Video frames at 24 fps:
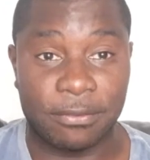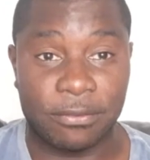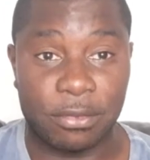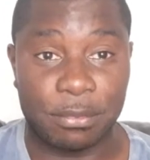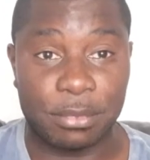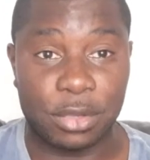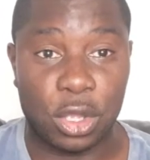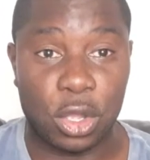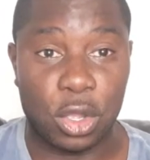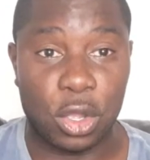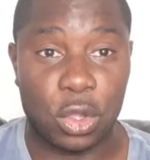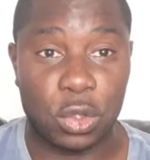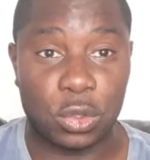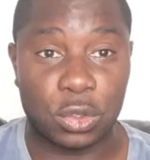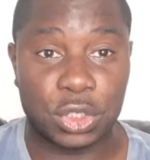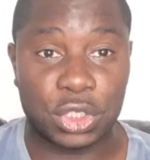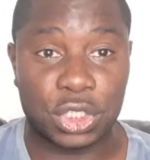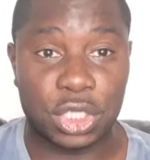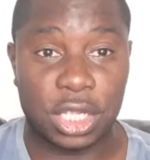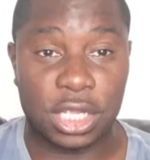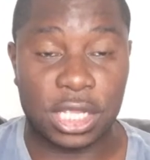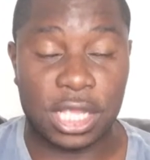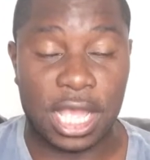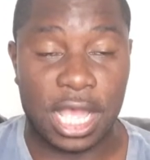From your
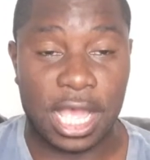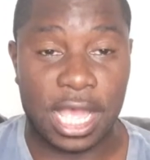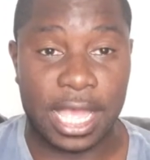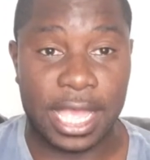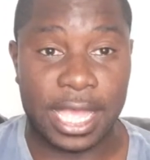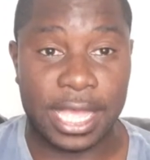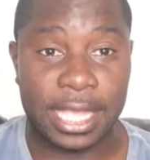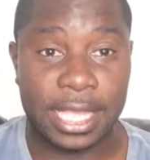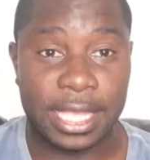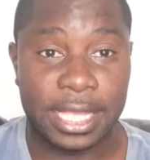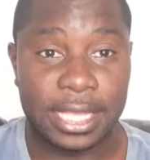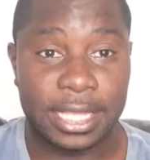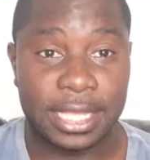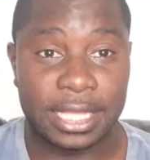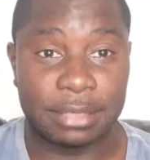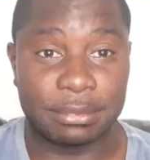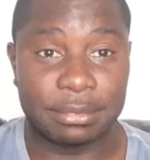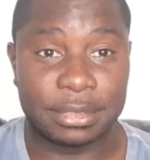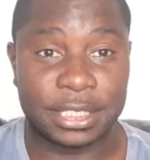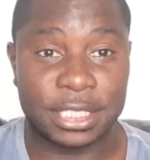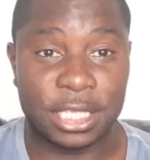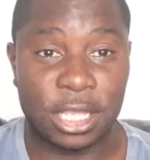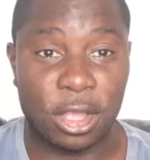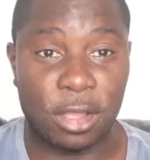host, your guy
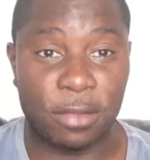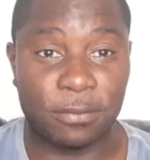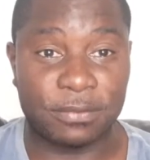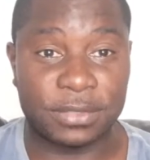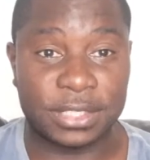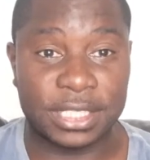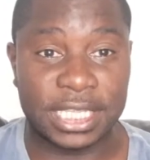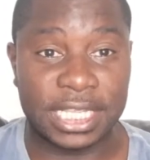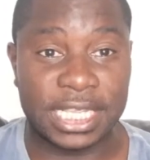himself,